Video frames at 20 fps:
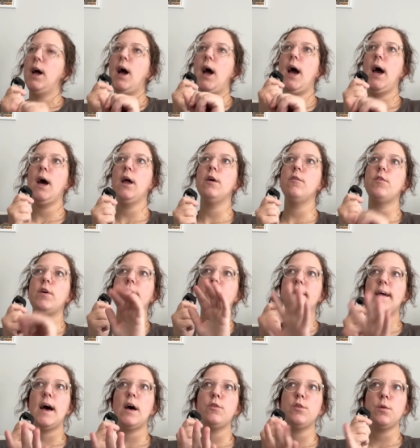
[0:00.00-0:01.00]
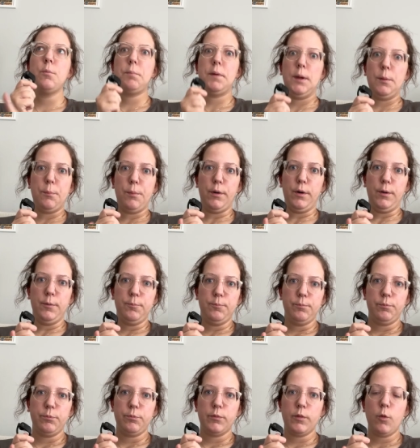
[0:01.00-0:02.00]
Out of 1,000 people
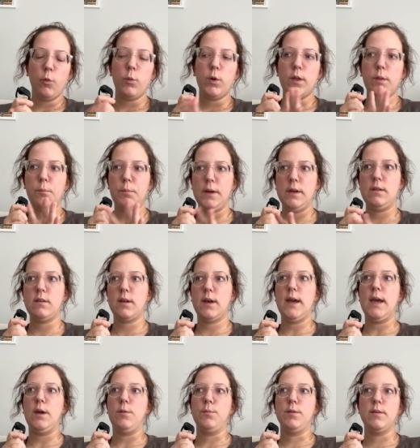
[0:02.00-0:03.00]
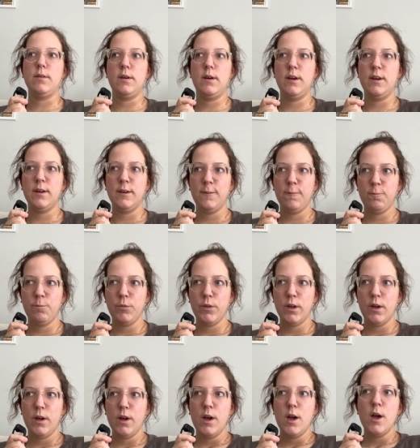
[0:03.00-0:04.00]
with Beast Games,
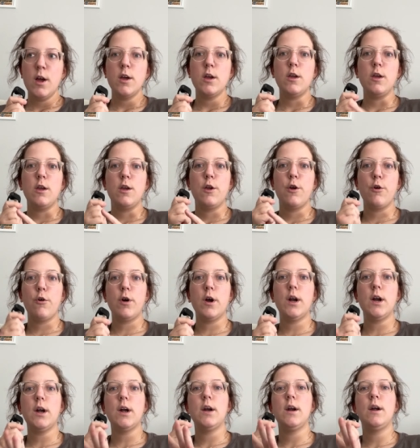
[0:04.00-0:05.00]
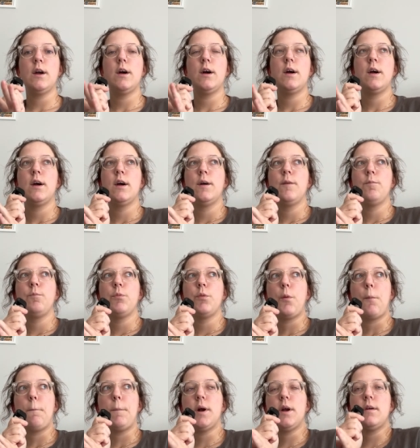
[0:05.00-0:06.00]
your
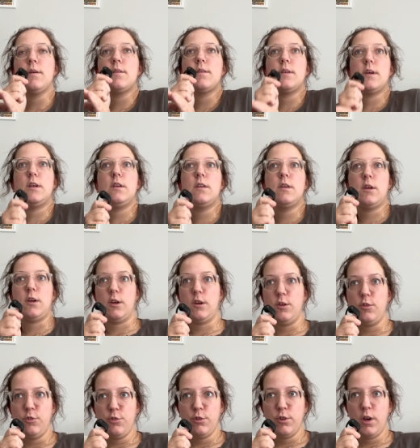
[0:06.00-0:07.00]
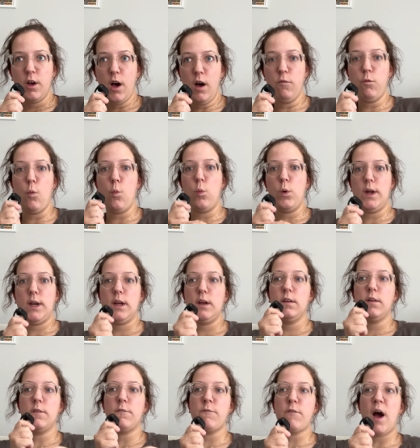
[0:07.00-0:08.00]
percentage of winning
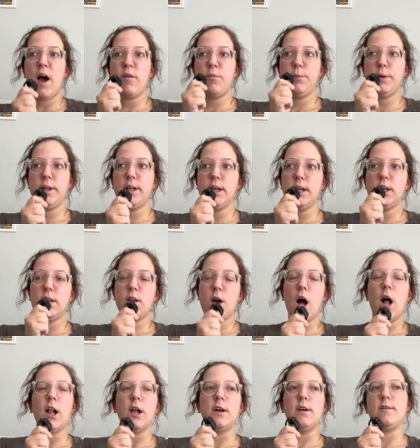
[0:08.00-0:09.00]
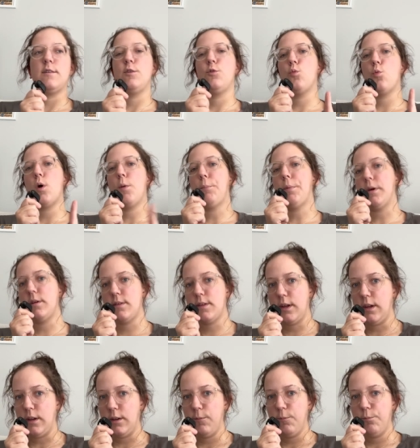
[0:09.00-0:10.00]
the $5 million is
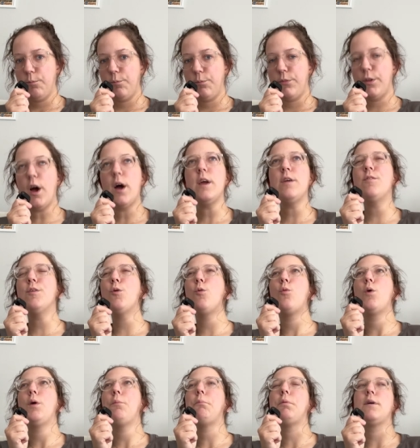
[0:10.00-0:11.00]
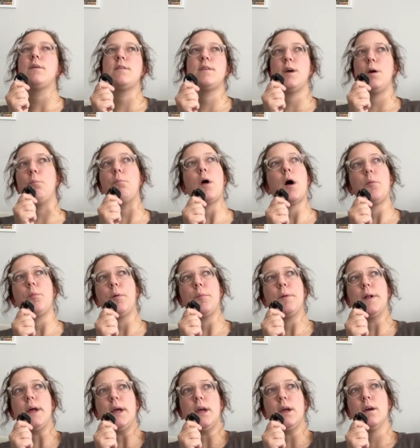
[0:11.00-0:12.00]
1%. Not even 1%
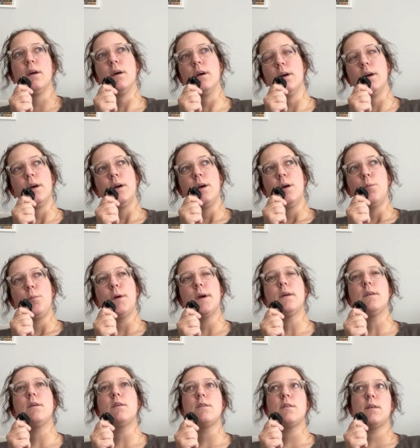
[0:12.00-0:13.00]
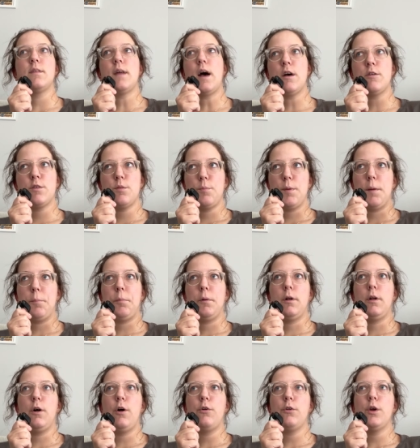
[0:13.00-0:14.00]
probably. Because there's 1,000
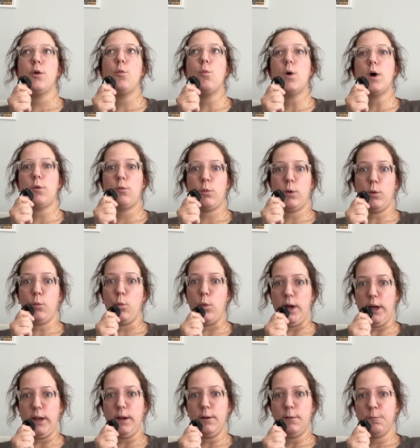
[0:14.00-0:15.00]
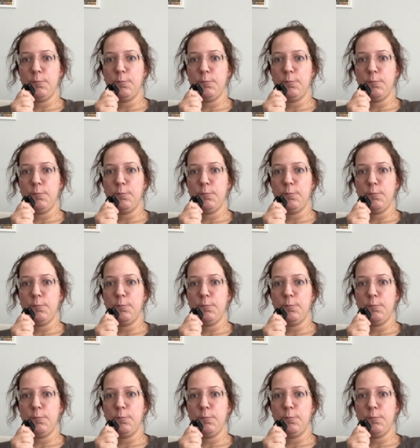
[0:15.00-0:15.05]
people, only one will win.